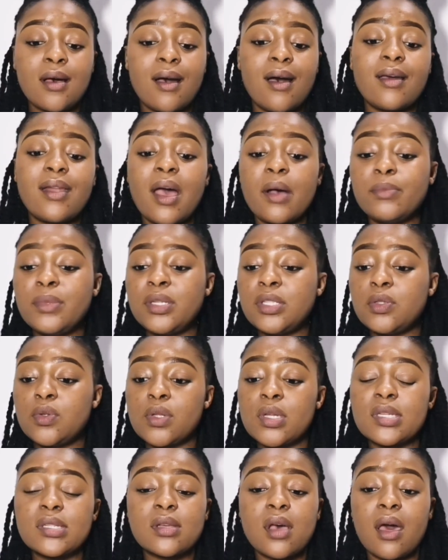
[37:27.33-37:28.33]
God, help me do
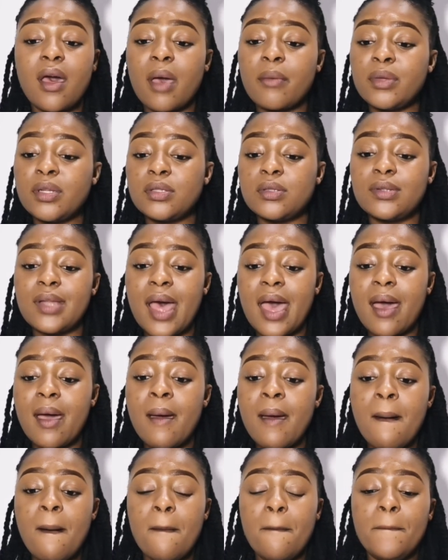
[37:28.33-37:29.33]
this. God, help me do that.
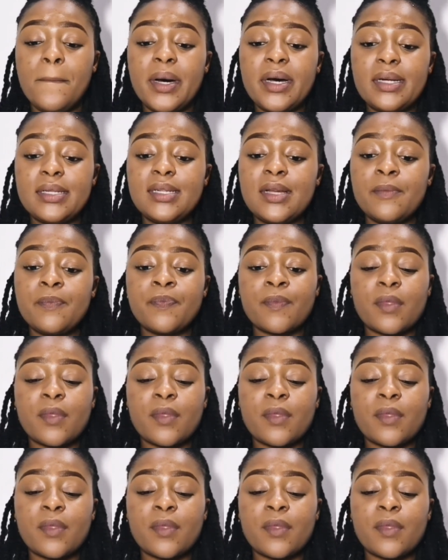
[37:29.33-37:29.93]
But